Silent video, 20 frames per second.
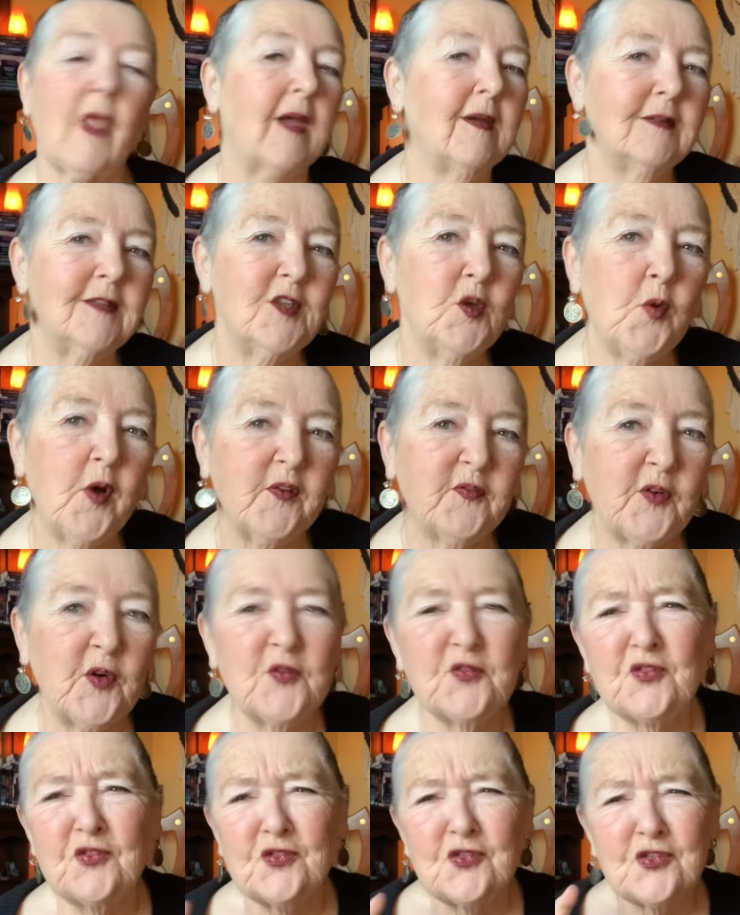
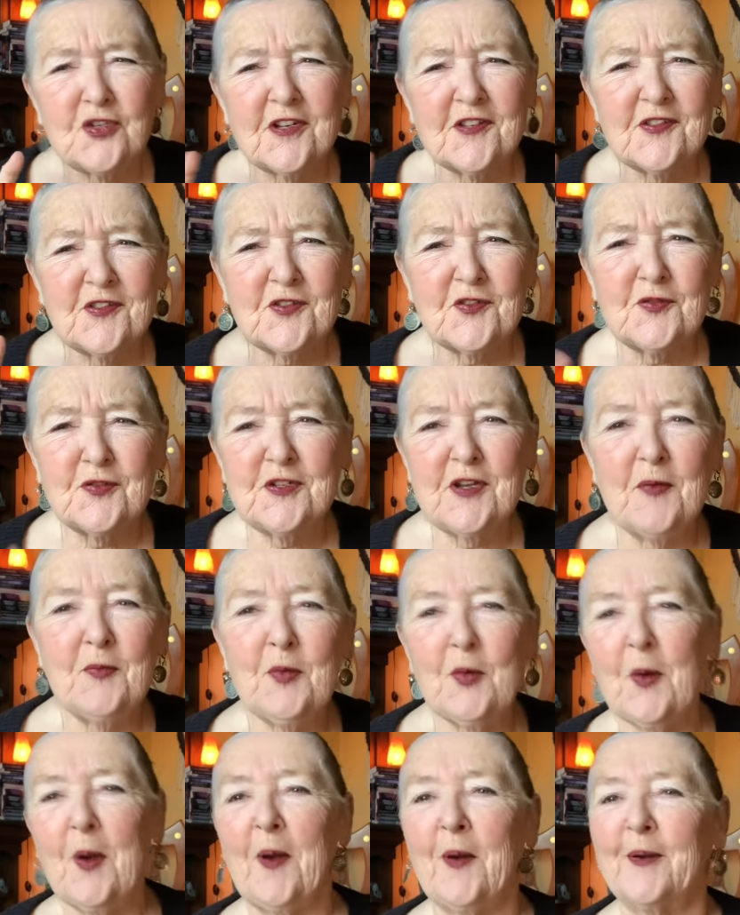UFOs just
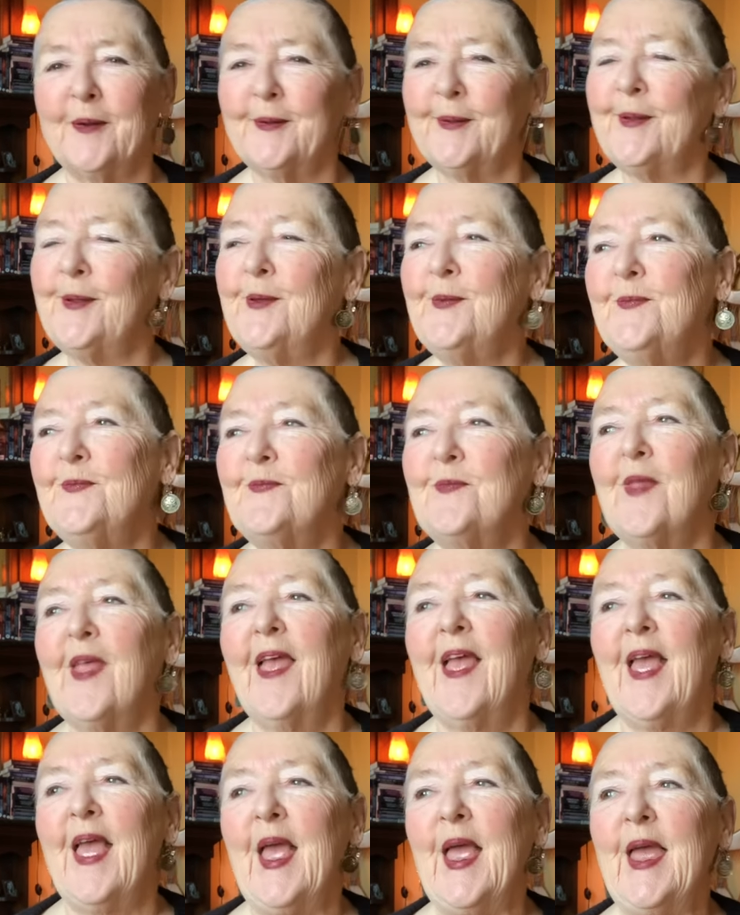temporarily,
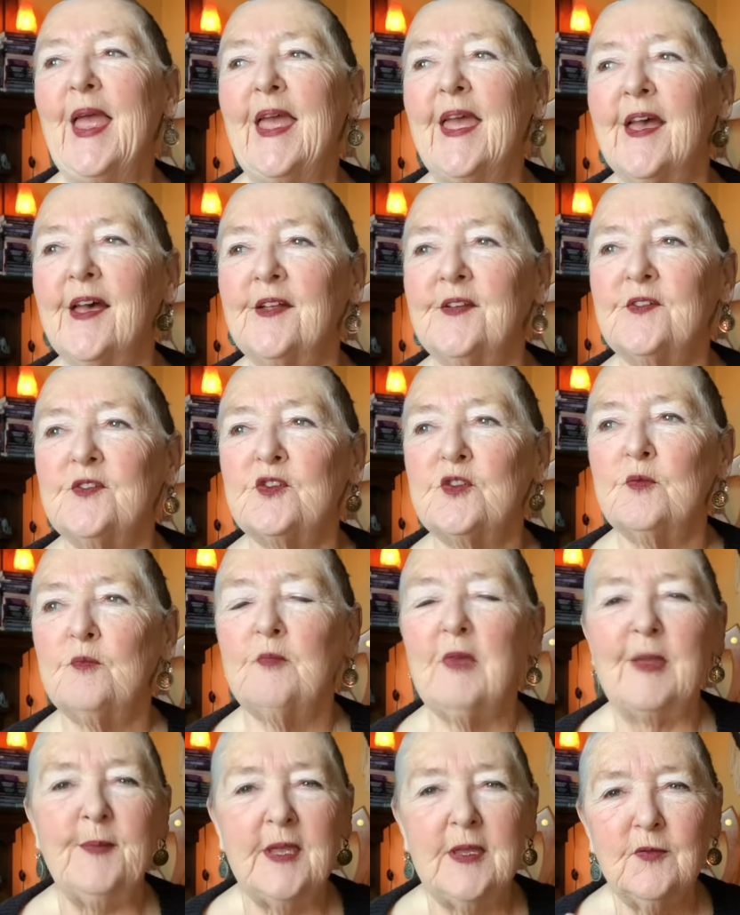and
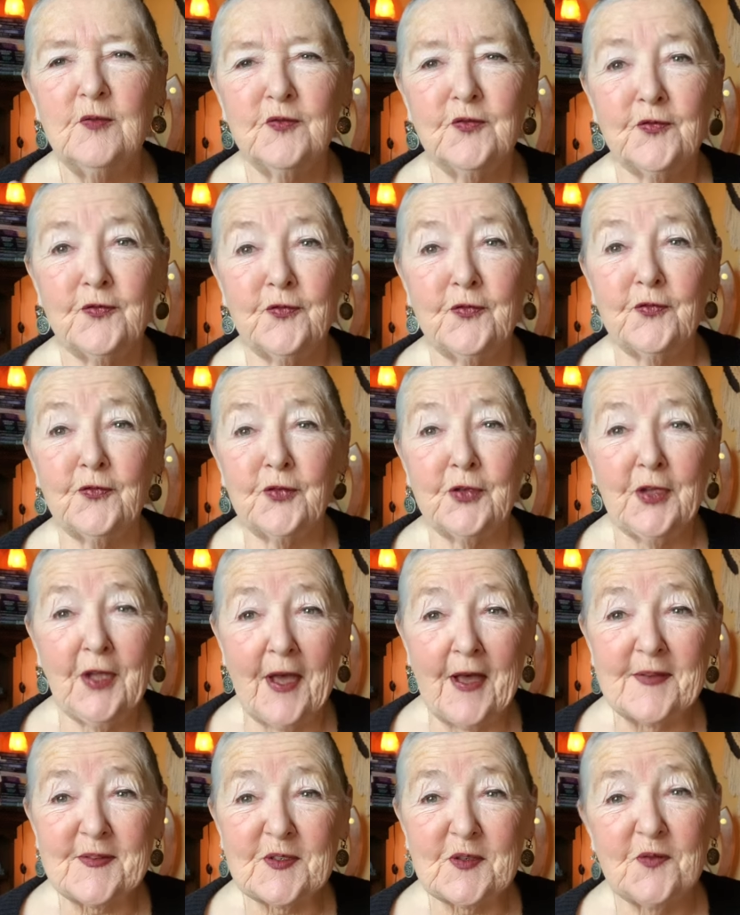maybe
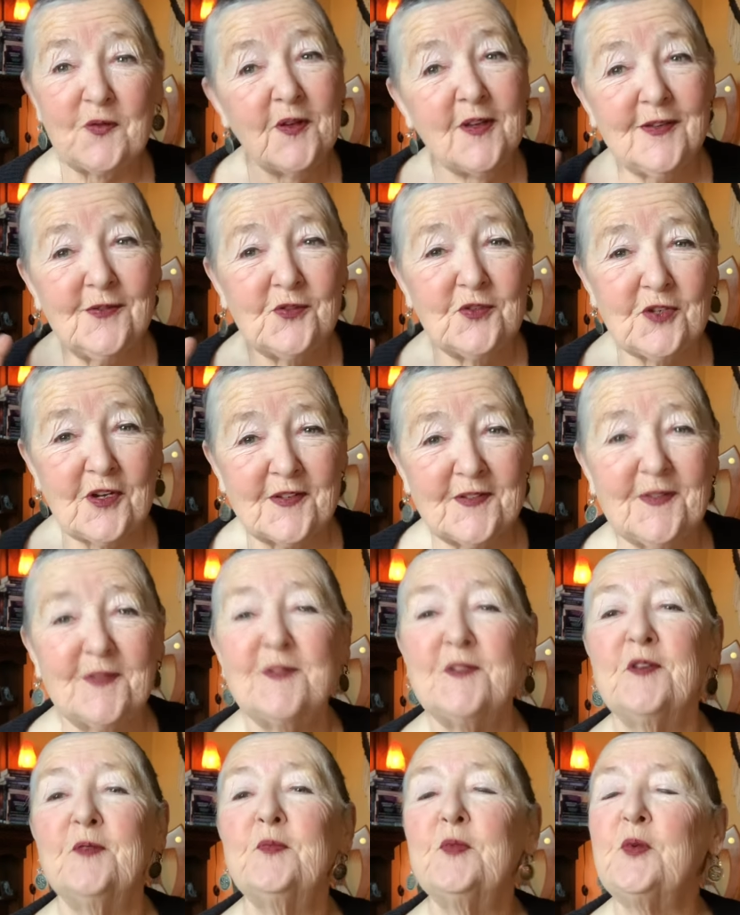philosophy just
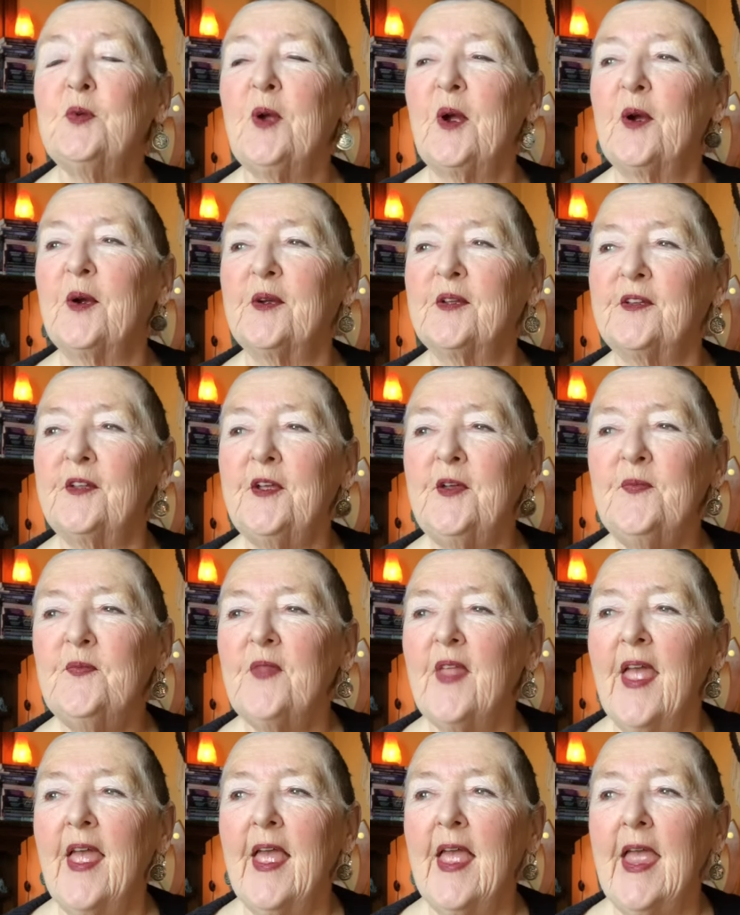temporarily,
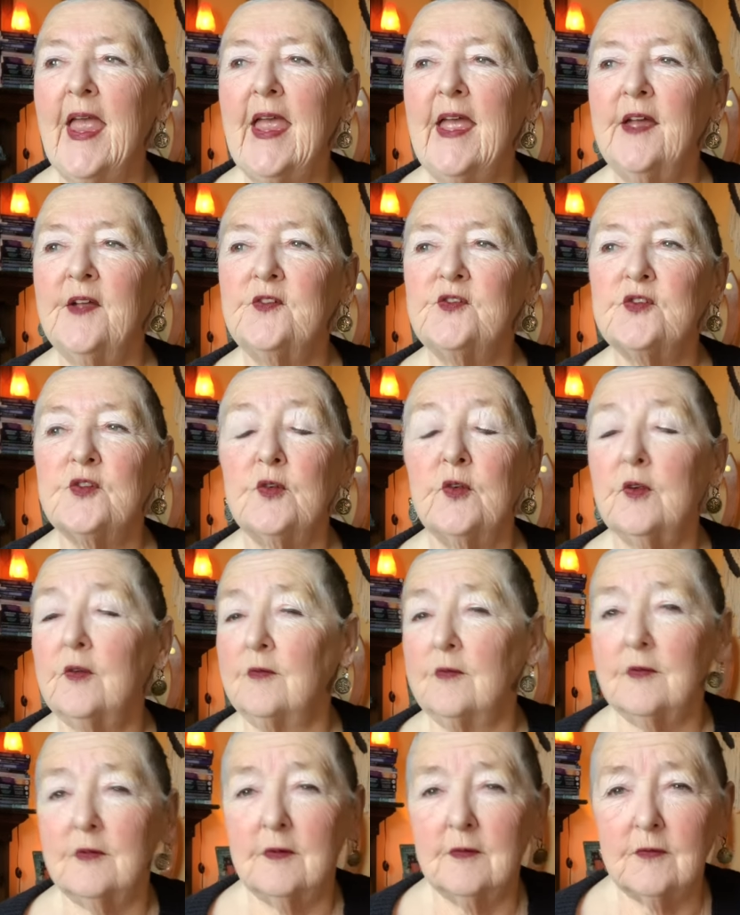and
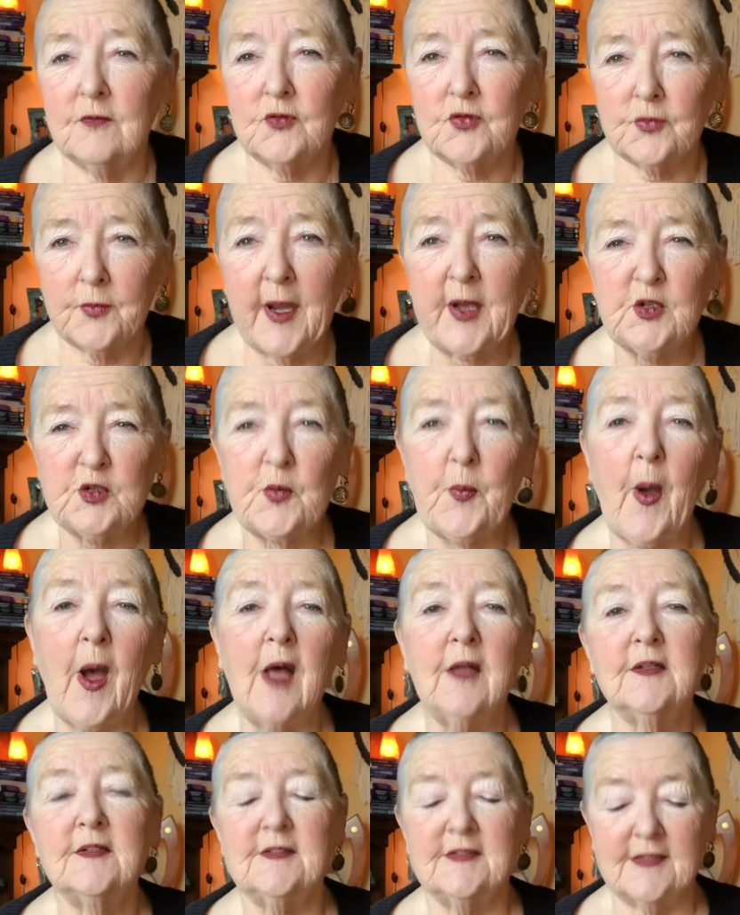direct
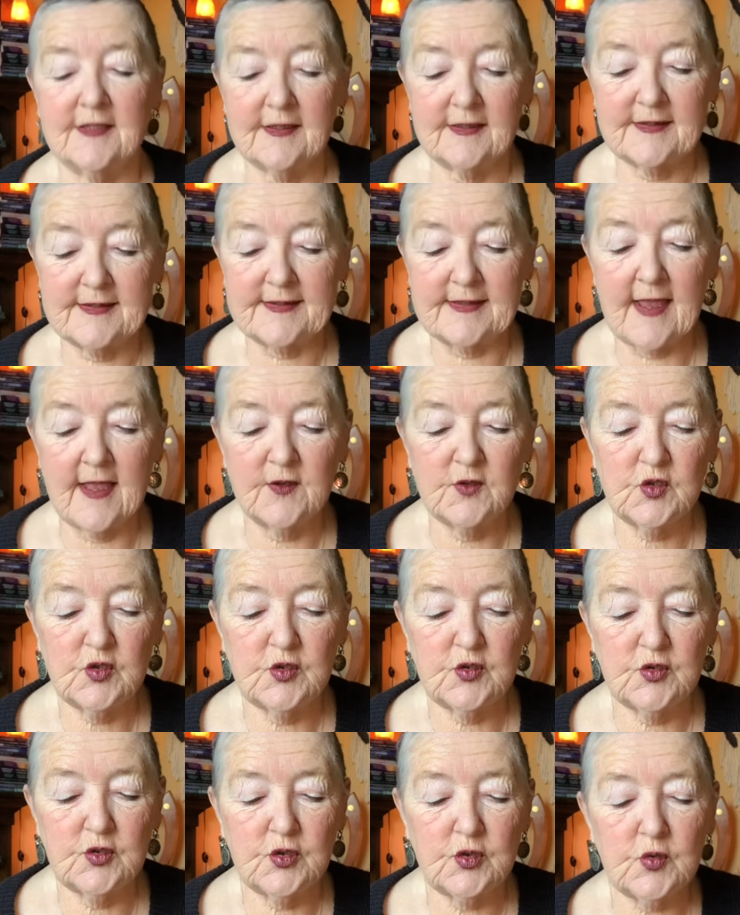politics, and
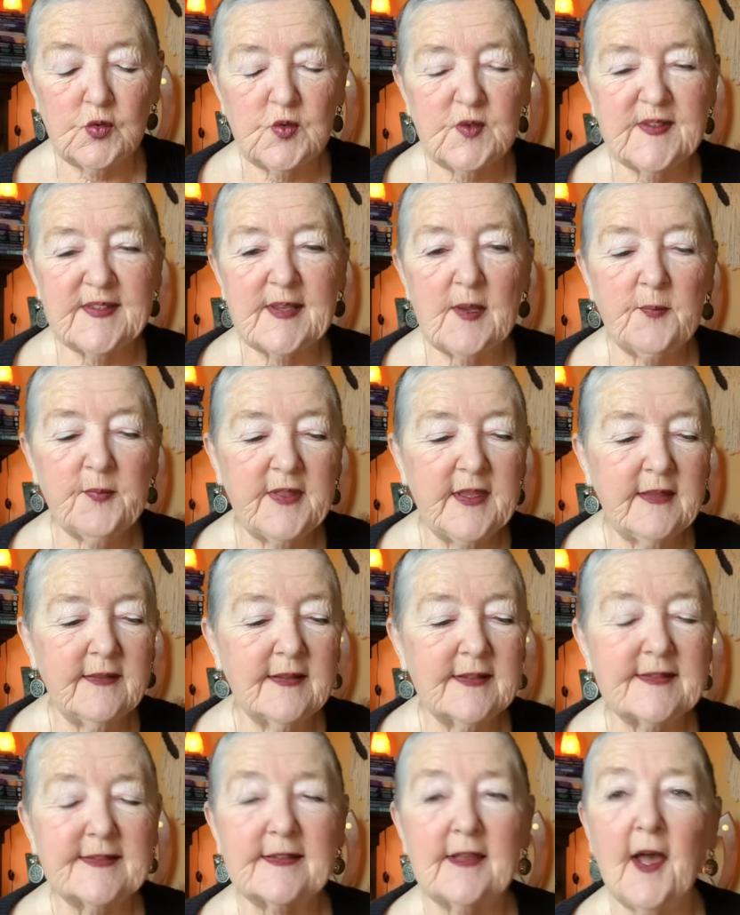do something
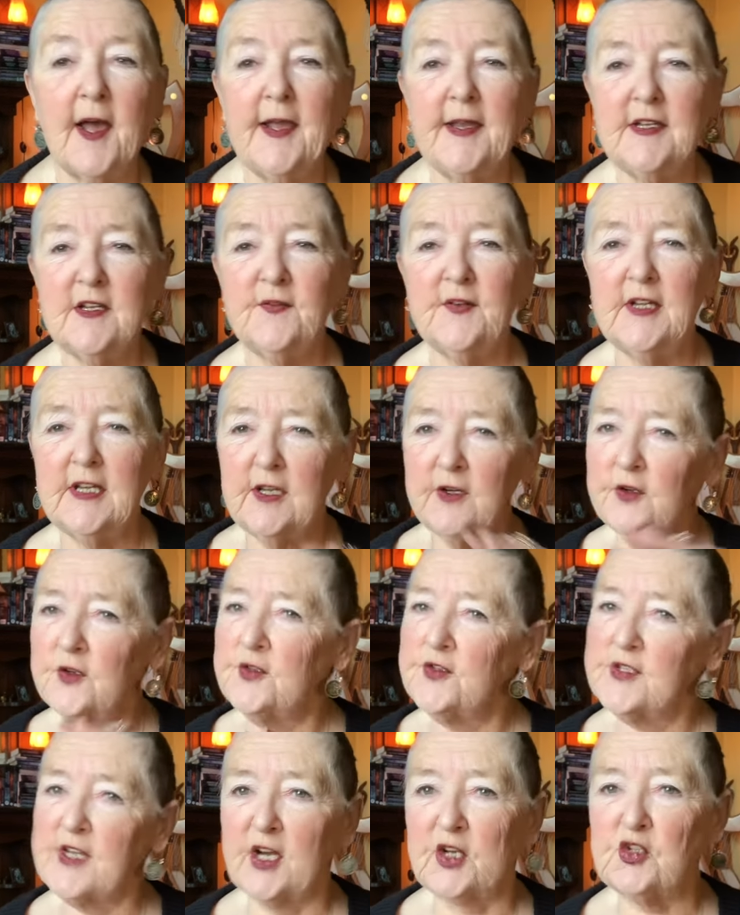that's kind of an
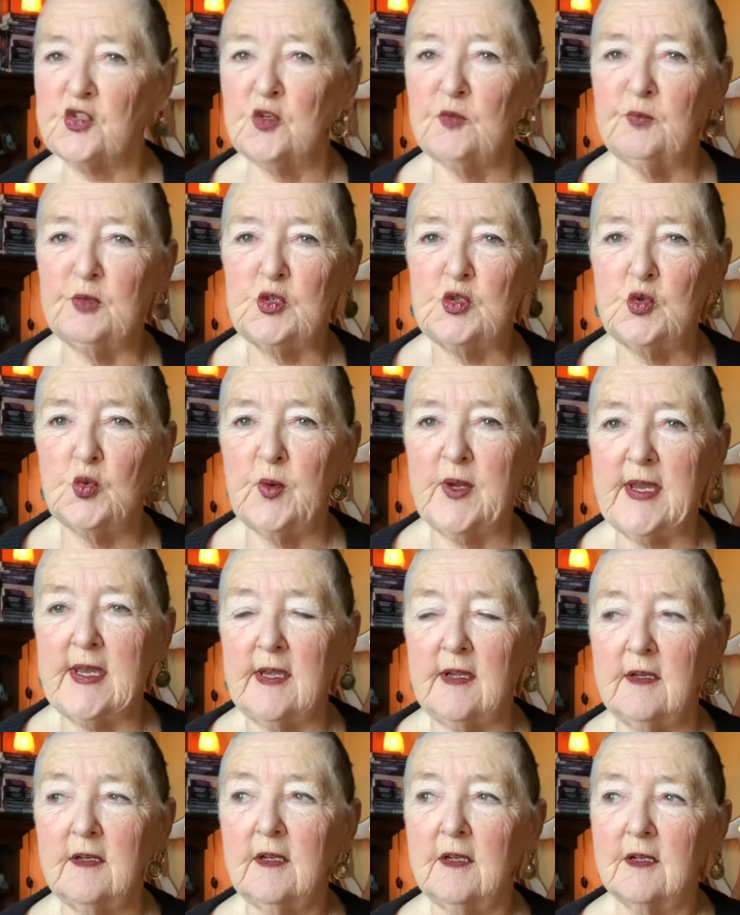intersection
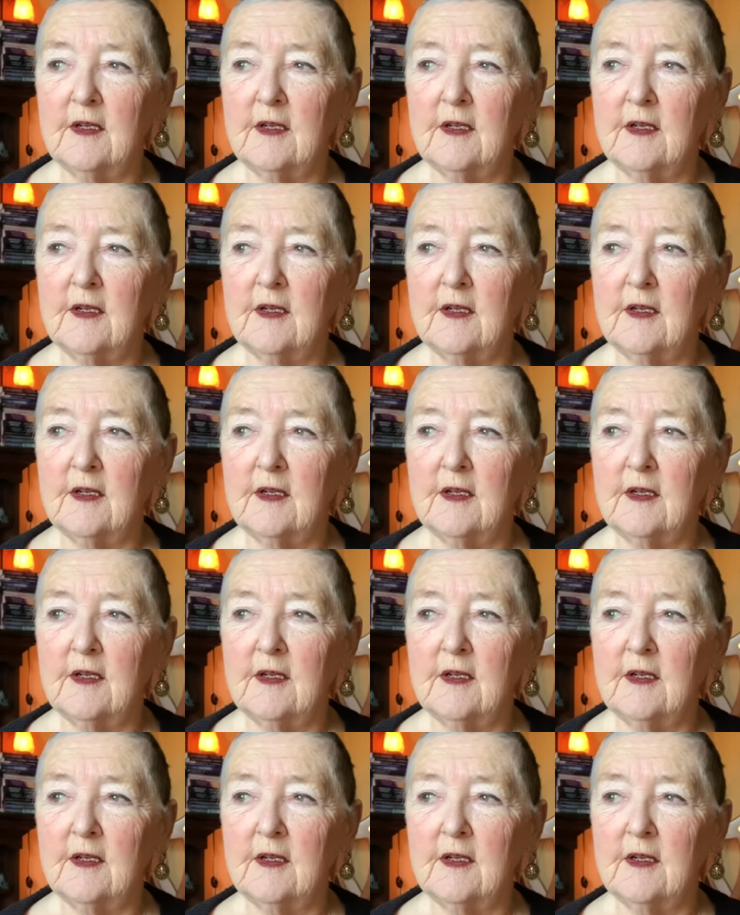between